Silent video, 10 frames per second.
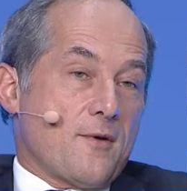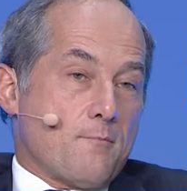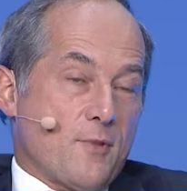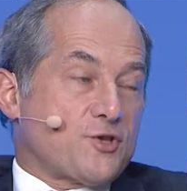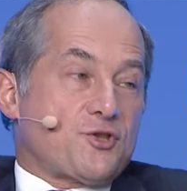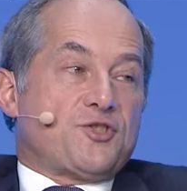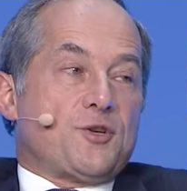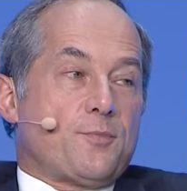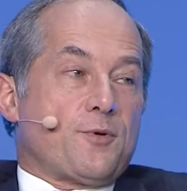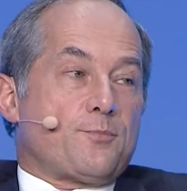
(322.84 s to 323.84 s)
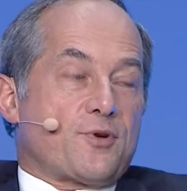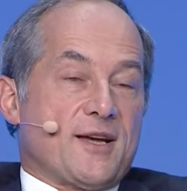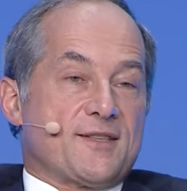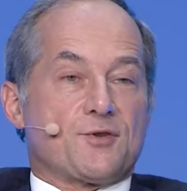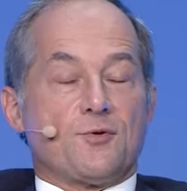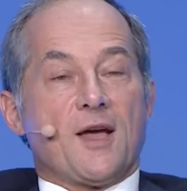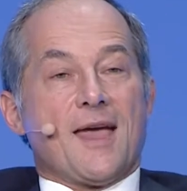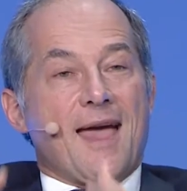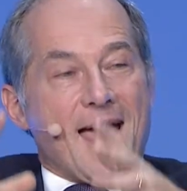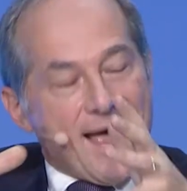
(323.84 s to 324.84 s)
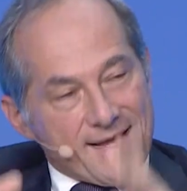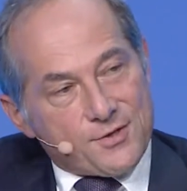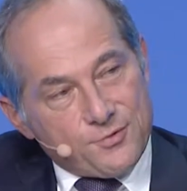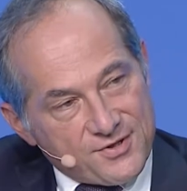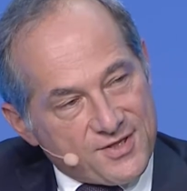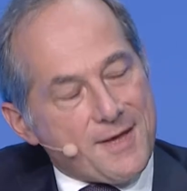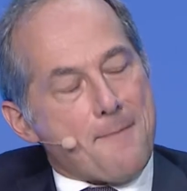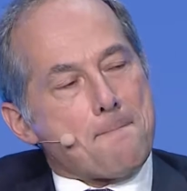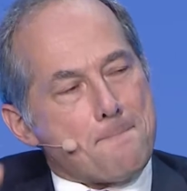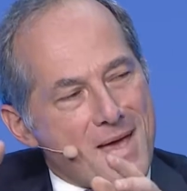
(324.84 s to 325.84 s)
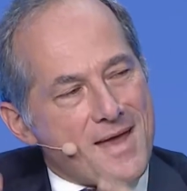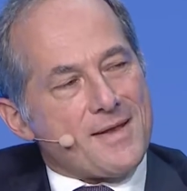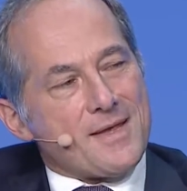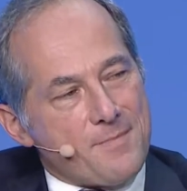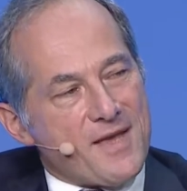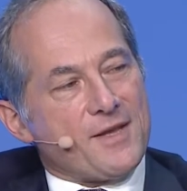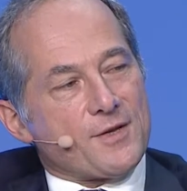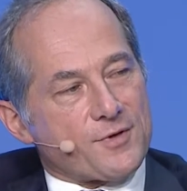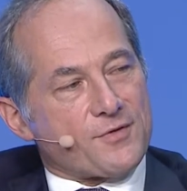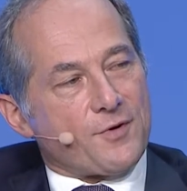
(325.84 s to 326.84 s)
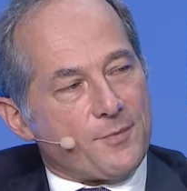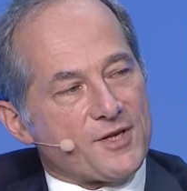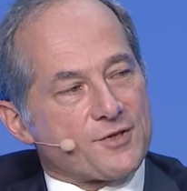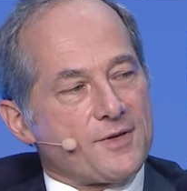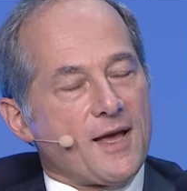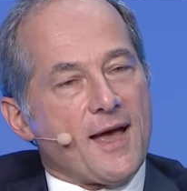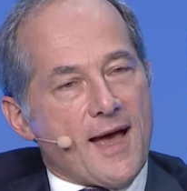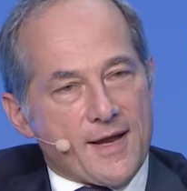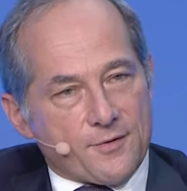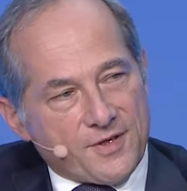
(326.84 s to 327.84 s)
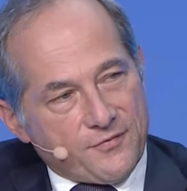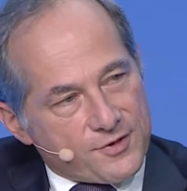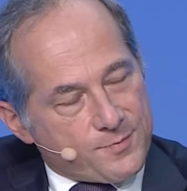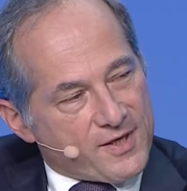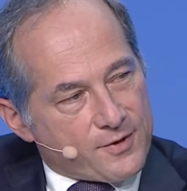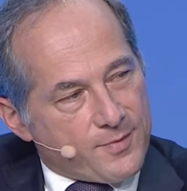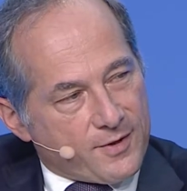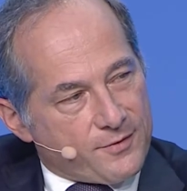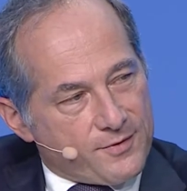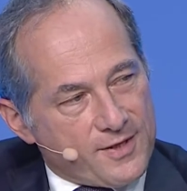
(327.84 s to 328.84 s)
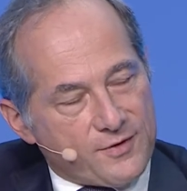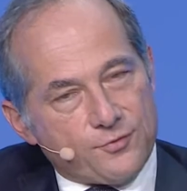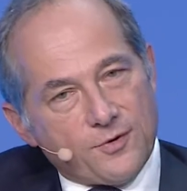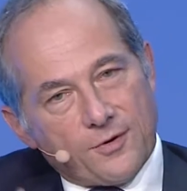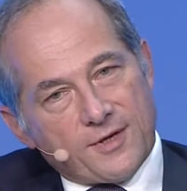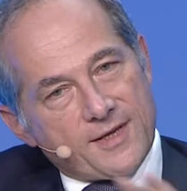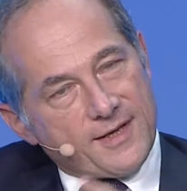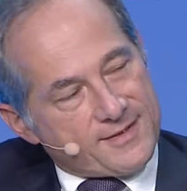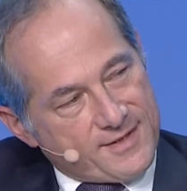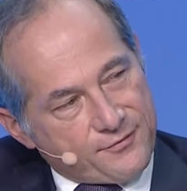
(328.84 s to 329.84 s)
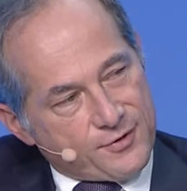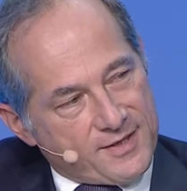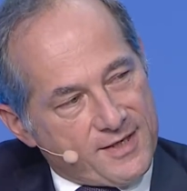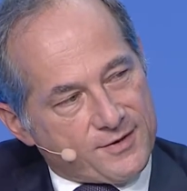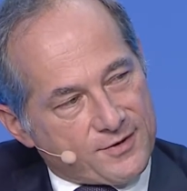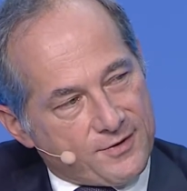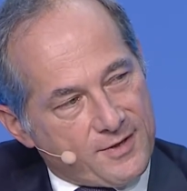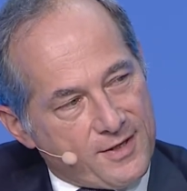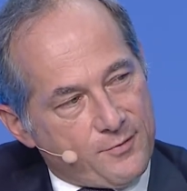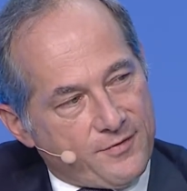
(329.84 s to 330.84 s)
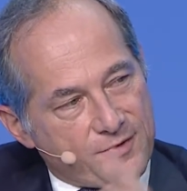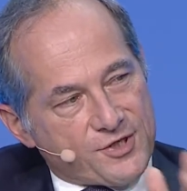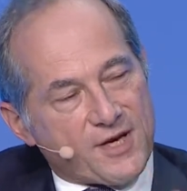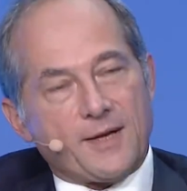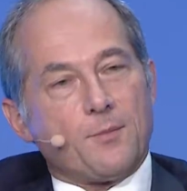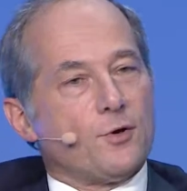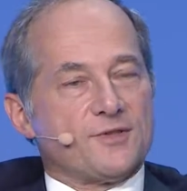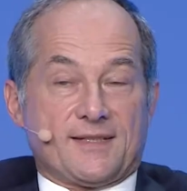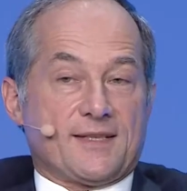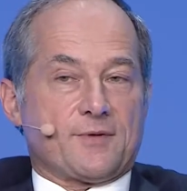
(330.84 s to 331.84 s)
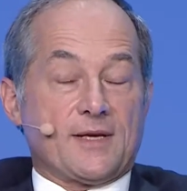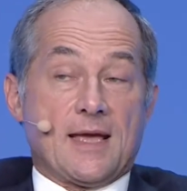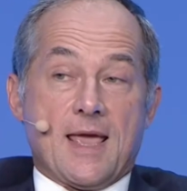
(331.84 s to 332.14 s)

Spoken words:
much cheaper price. So as you see, many transformation. I don't even speak about the need to organize differently internally with agile mode, etc.